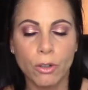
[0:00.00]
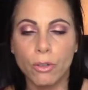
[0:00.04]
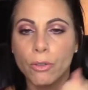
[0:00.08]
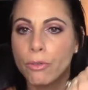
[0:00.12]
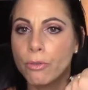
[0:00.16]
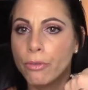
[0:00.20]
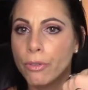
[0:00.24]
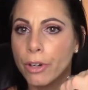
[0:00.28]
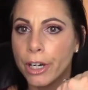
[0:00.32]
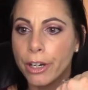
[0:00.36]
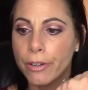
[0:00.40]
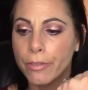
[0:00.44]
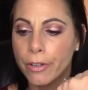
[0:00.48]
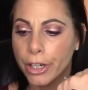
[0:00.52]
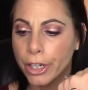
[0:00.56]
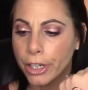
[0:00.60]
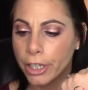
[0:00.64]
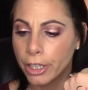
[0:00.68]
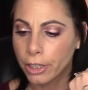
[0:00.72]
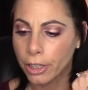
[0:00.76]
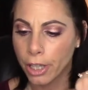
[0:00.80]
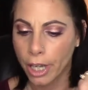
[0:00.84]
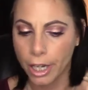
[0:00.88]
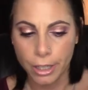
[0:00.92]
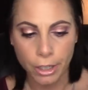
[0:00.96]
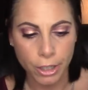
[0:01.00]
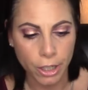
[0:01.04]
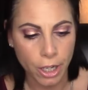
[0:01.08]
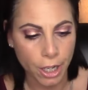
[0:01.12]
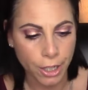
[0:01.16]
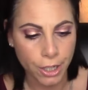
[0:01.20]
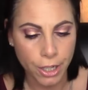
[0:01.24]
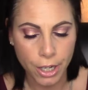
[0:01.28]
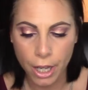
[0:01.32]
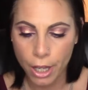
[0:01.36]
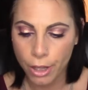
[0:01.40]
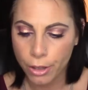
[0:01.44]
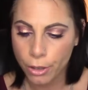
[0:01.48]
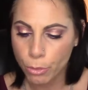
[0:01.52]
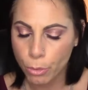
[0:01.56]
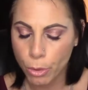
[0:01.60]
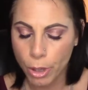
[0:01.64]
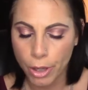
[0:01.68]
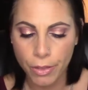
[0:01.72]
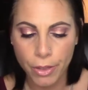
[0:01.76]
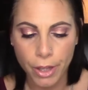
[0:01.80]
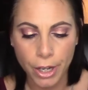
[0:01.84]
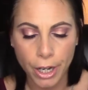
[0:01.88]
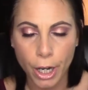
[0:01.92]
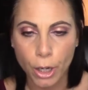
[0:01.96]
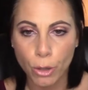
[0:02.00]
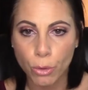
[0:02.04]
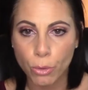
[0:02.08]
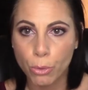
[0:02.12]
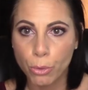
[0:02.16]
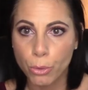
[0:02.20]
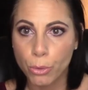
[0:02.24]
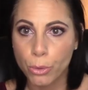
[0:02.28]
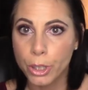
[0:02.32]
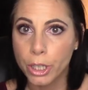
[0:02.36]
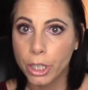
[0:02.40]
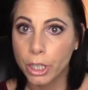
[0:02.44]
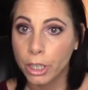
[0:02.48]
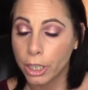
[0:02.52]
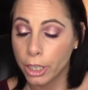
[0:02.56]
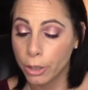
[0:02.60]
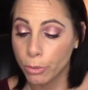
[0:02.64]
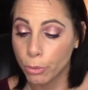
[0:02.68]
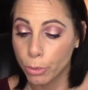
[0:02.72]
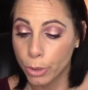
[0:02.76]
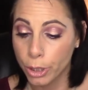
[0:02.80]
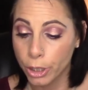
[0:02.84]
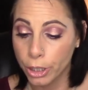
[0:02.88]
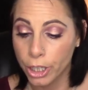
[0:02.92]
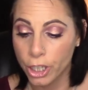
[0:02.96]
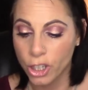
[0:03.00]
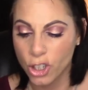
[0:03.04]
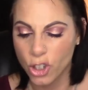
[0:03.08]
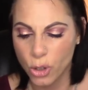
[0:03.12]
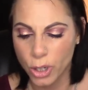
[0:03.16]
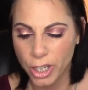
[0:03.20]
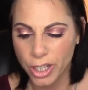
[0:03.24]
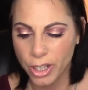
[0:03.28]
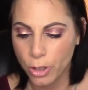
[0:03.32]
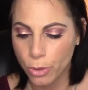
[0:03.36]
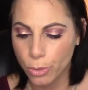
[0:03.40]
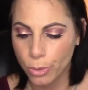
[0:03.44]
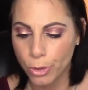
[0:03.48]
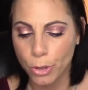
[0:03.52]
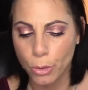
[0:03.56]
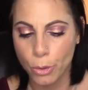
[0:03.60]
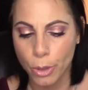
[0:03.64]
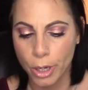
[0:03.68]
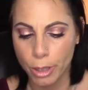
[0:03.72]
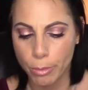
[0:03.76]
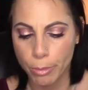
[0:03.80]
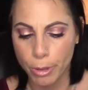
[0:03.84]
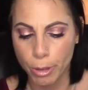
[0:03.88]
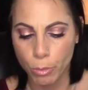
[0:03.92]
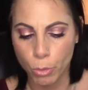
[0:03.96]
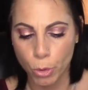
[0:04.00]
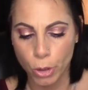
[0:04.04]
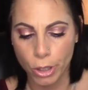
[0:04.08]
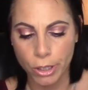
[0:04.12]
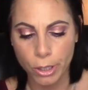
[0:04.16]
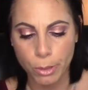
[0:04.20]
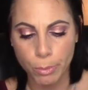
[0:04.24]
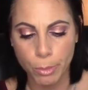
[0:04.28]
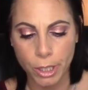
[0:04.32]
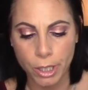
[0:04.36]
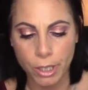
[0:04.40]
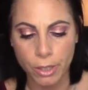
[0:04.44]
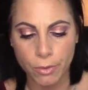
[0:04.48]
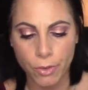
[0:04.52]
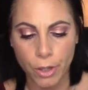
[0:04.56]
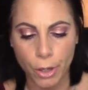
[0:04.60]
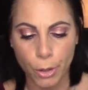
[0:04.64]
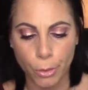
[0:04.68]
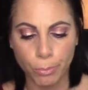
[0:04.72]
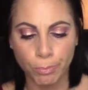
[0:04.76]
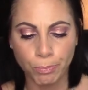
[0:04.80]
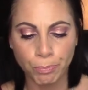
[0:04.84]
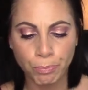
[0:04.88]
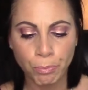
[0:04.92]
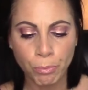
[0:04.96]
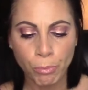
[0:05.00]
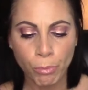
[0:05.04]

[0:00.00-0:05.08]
Very, very good liner. Another one that I really, really enjoy. This one's quite a bit more expensive though.